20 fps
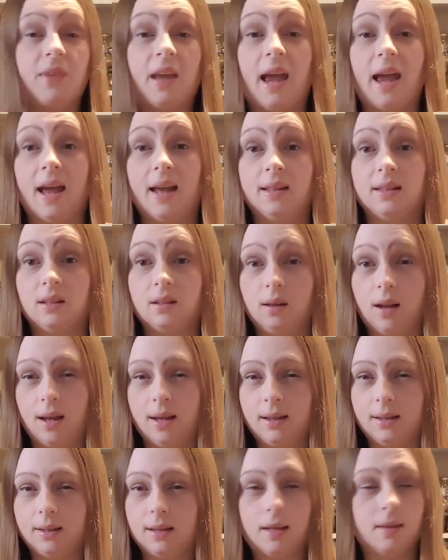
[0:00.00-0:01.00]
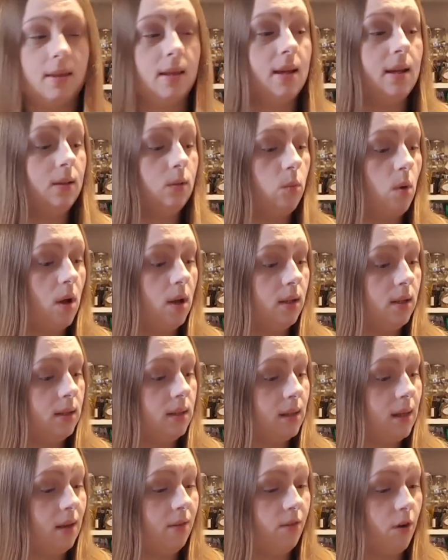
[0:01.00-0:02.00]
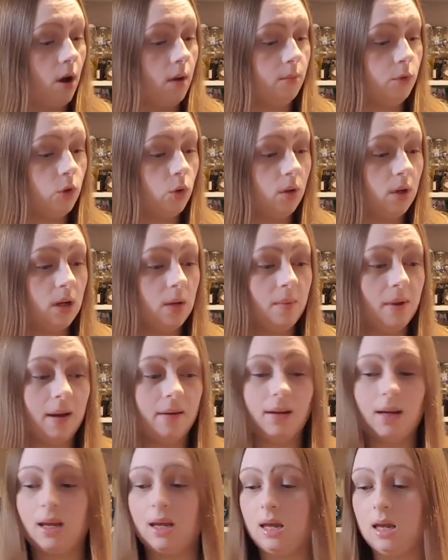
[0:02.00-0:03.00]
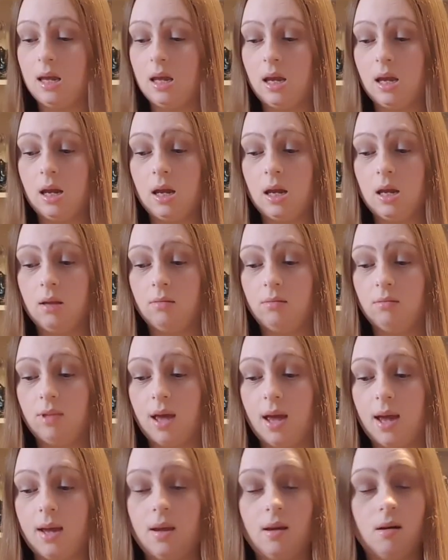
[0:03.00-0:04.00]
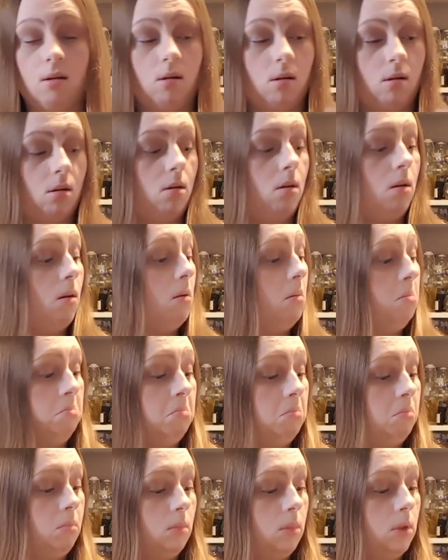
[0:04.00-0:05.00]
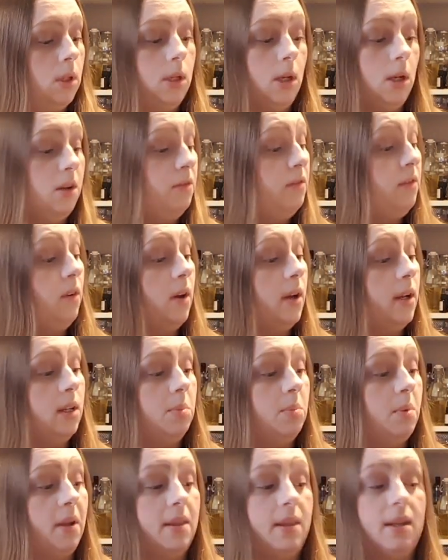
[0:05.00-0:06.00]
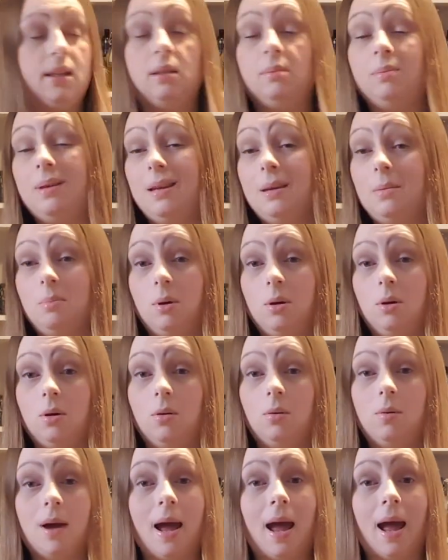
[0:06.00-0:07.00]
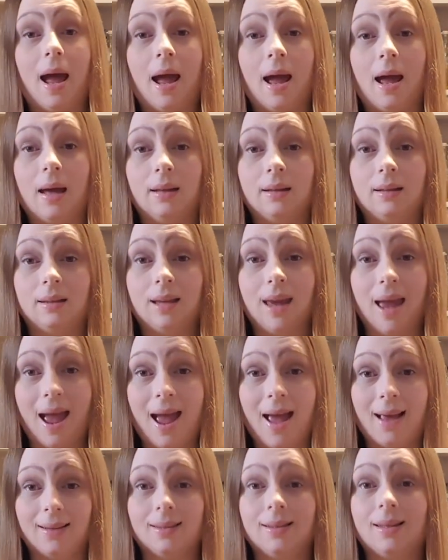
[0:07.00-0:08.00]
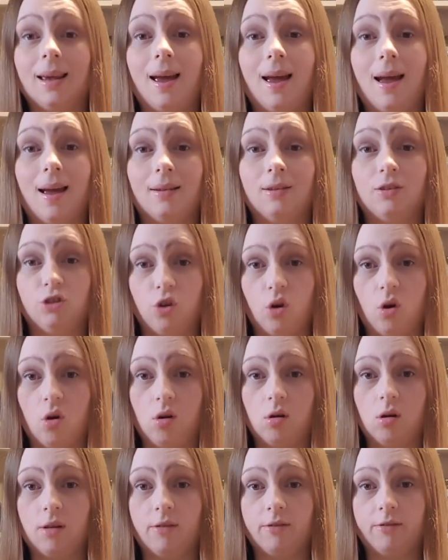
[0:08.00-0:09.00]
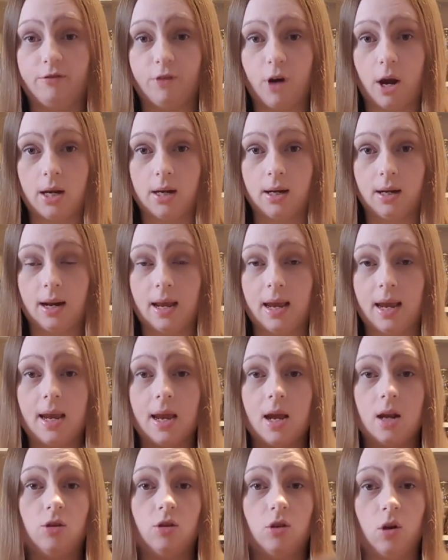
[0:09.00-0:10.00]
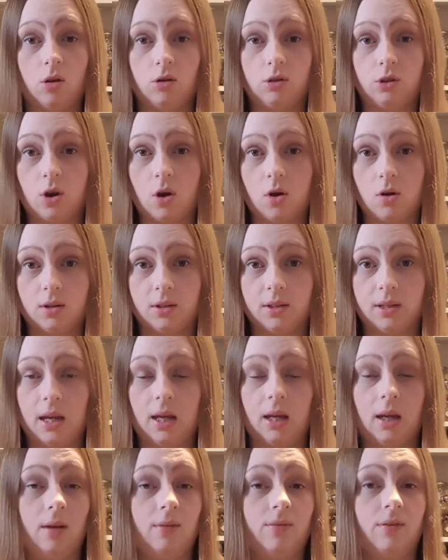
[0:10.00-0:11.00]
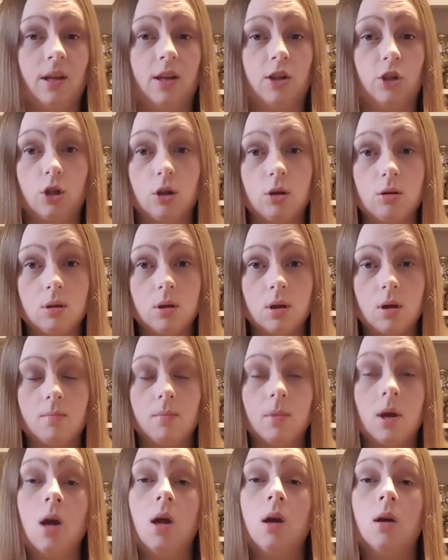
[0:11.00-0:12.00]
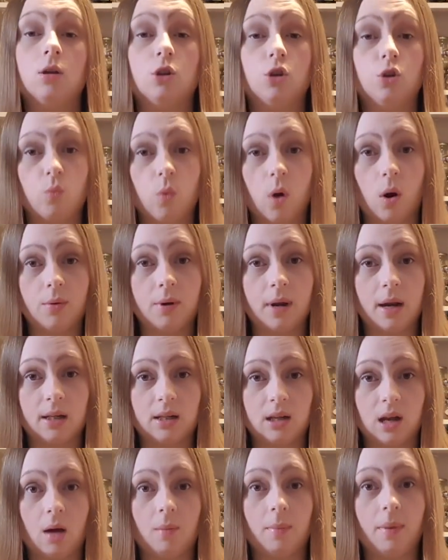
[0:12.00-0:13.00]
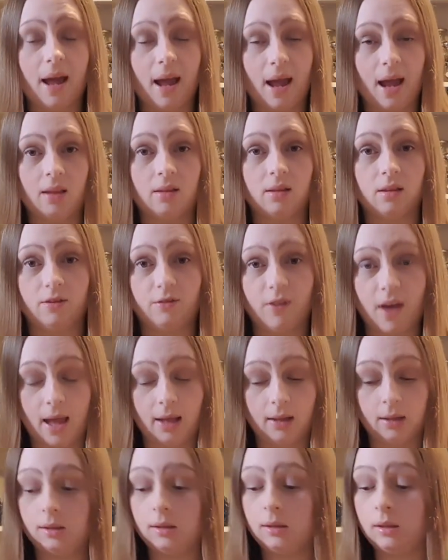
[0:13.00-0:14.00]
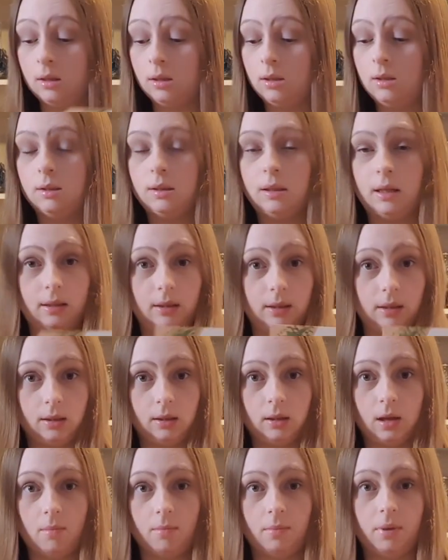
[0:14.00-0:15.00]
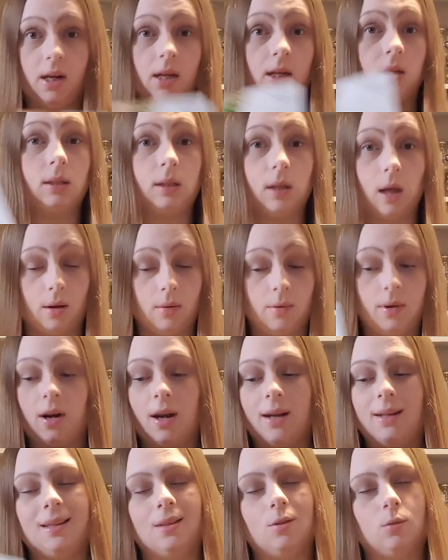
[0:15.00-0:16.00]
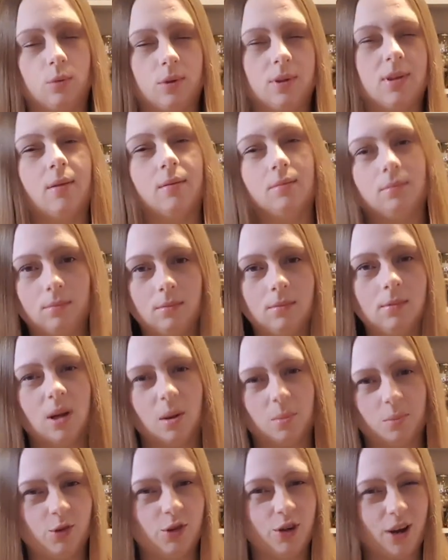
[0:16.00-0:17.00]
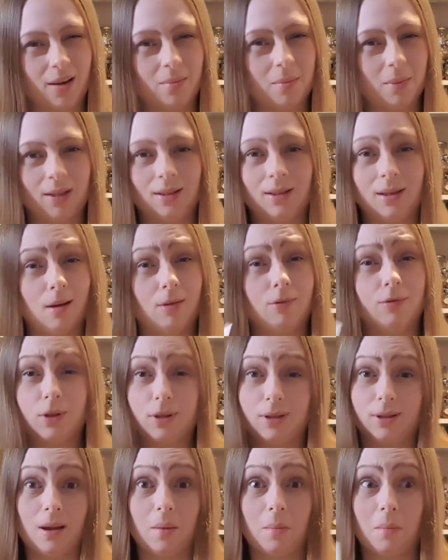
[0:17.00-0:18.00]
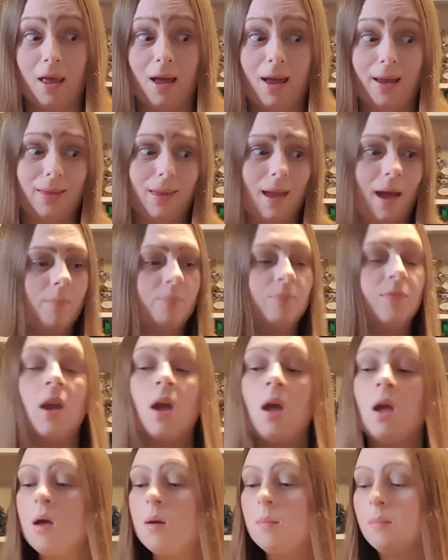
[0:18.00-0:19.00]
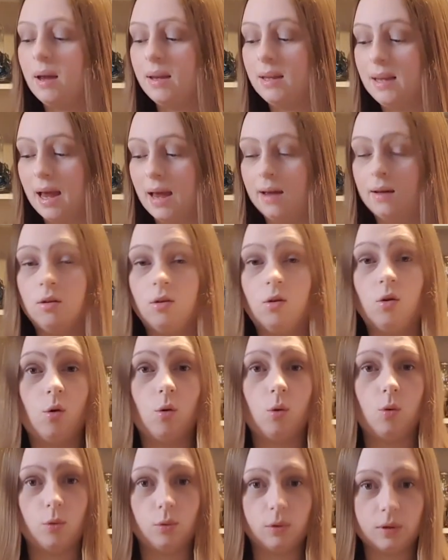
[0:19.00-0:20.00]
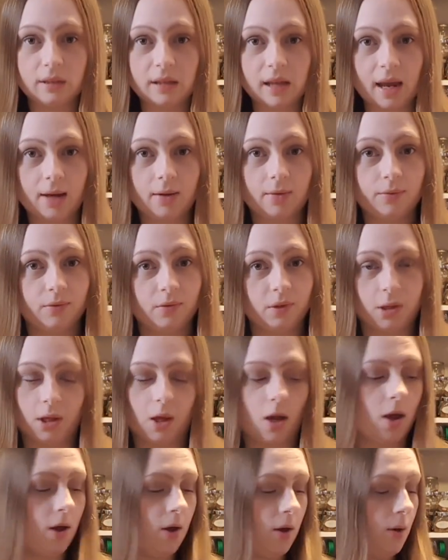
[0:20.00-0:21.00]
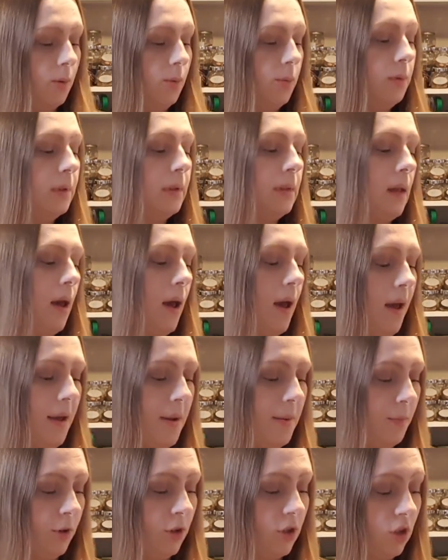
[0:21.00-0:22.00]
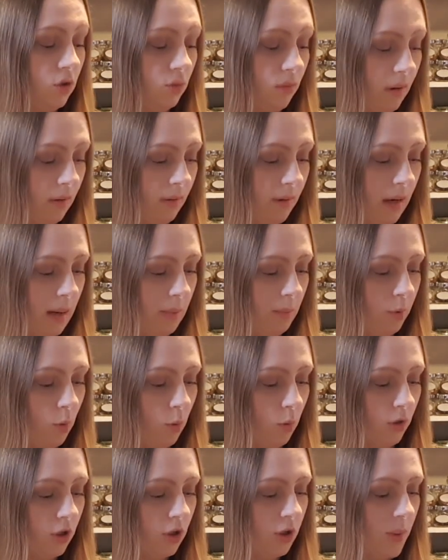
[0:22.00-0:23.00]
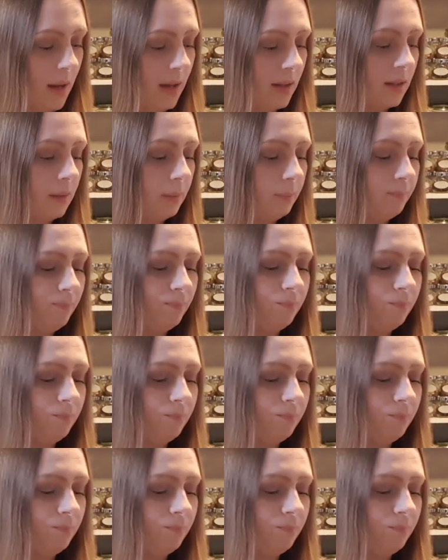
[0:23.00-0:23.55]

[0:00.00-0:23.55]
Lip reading: And like I said, these ones, if I'm talking about it here, they are certified by these people as cat and dog friendly, non-toxic. If they chew them, you won't end up at the vets, says this company. So, and I did also double check myself because I'm like that. But yeah, all safe for the girls, which is really important to us.